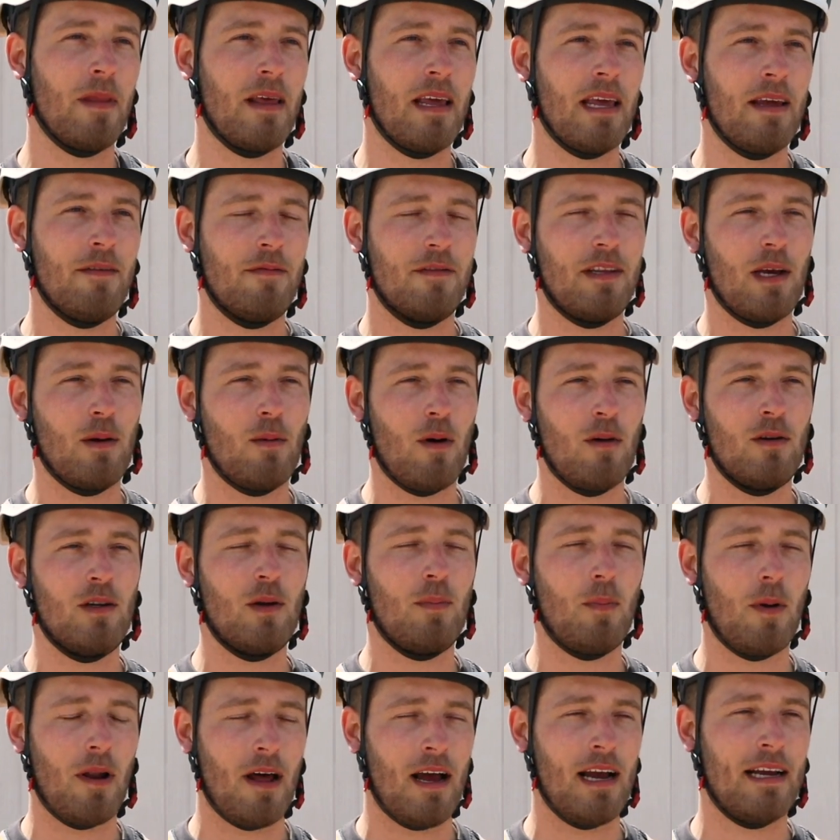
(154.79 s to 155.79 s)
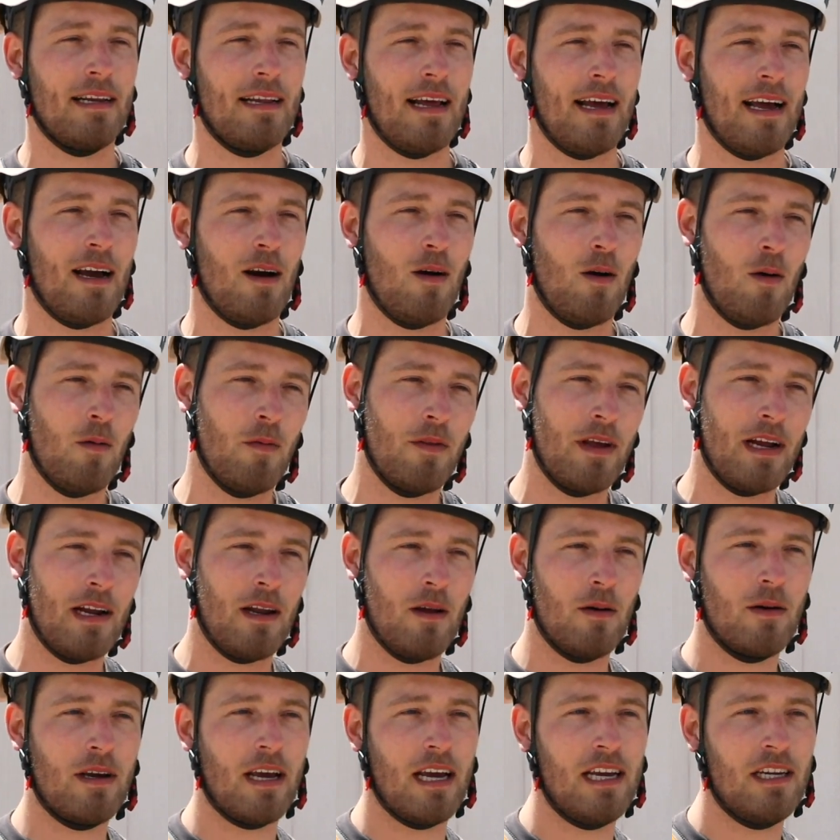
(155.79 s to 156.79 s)
If they won't apply that on their
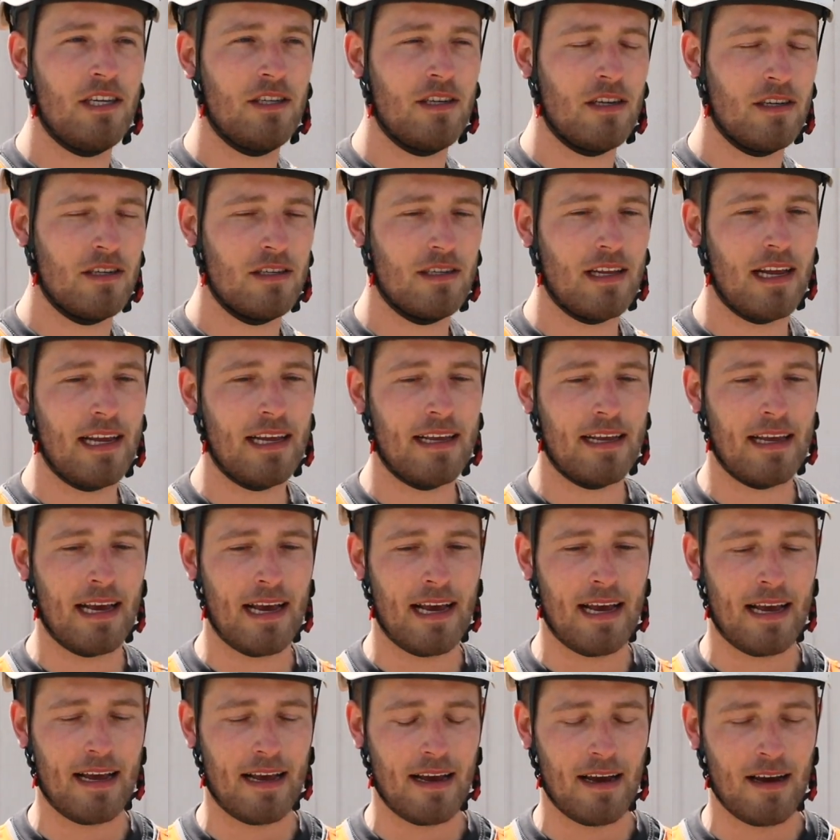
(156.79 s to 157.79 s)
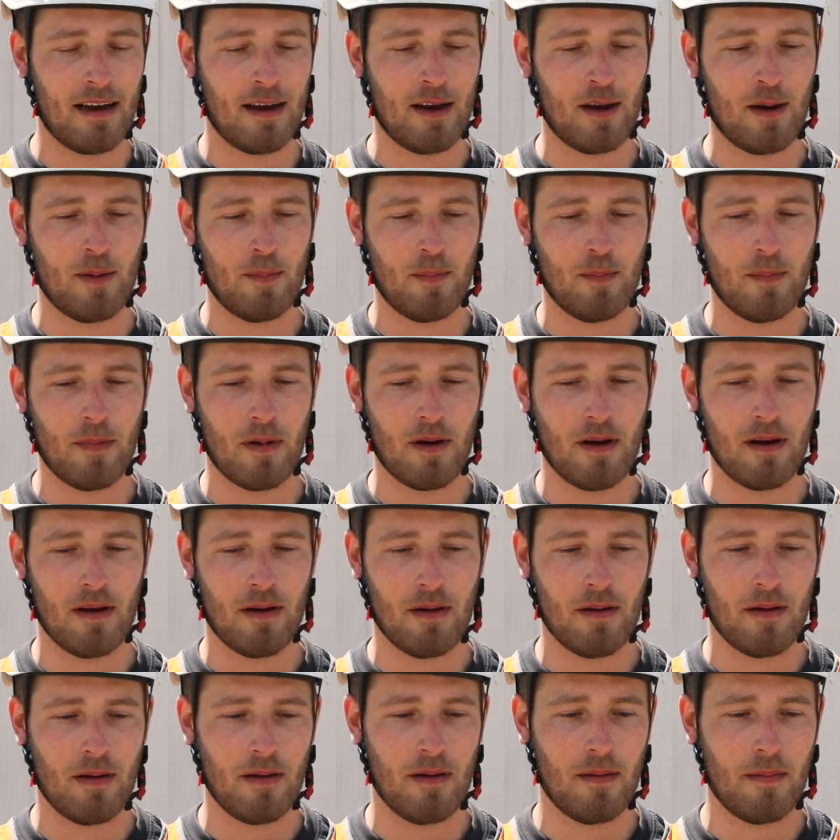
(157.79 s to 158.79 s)
locations, they get the
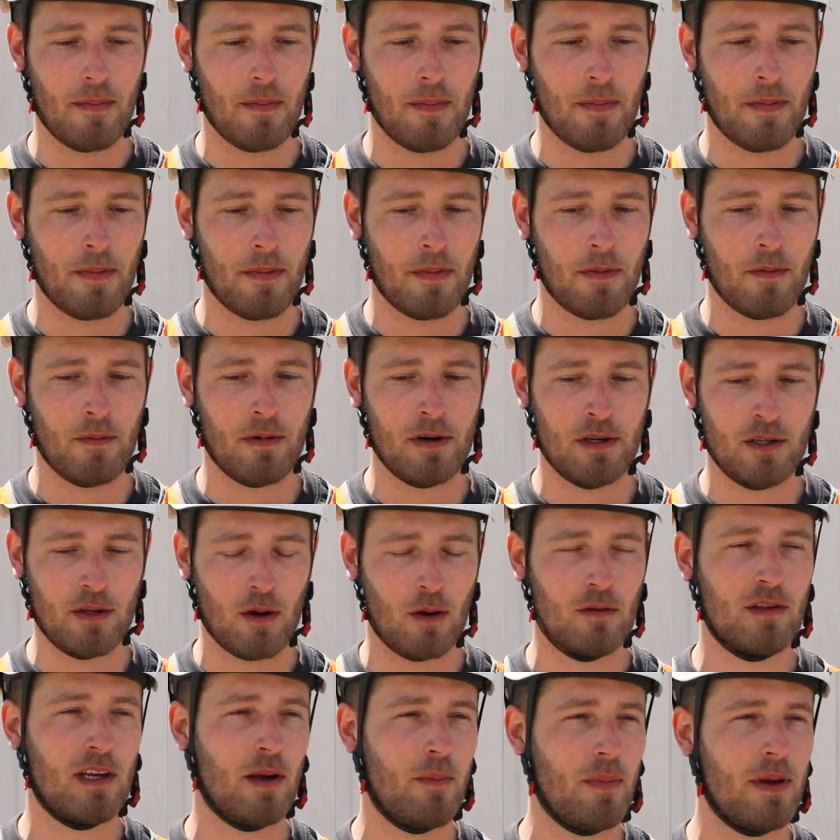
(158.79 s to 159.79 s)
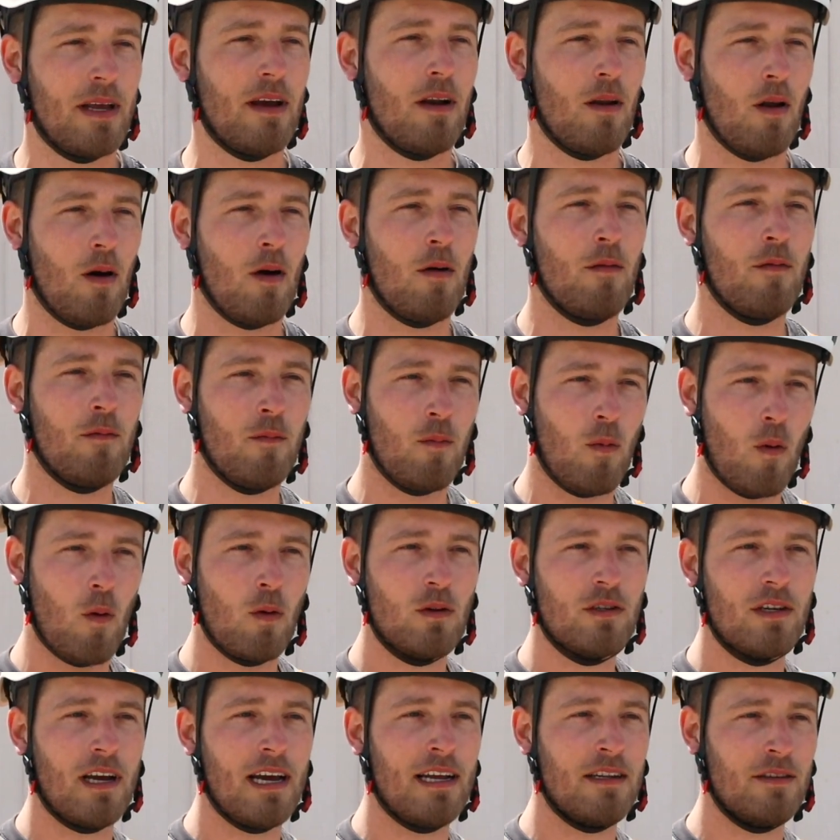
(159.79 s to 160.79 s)
result can be a lot of
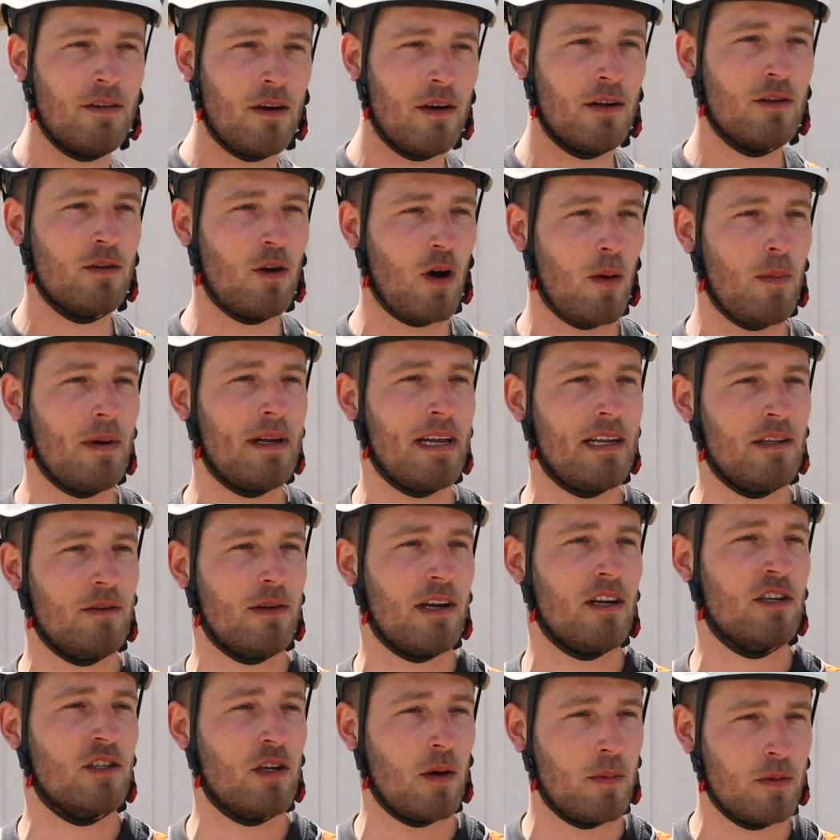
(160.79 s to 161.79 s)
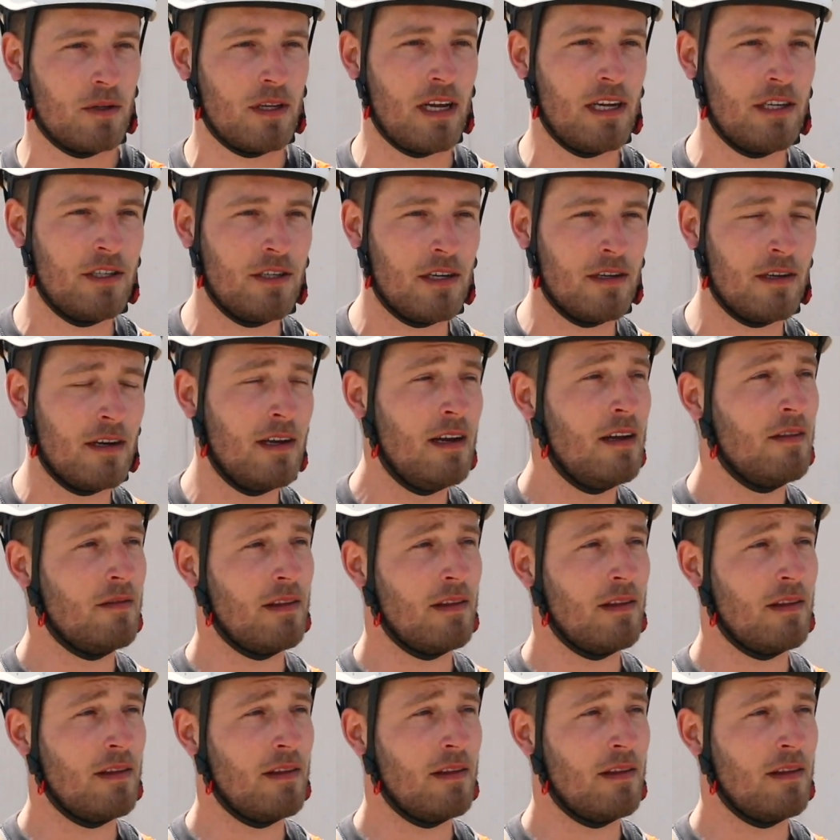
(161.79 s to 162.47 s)
water and dirt coming into the substation.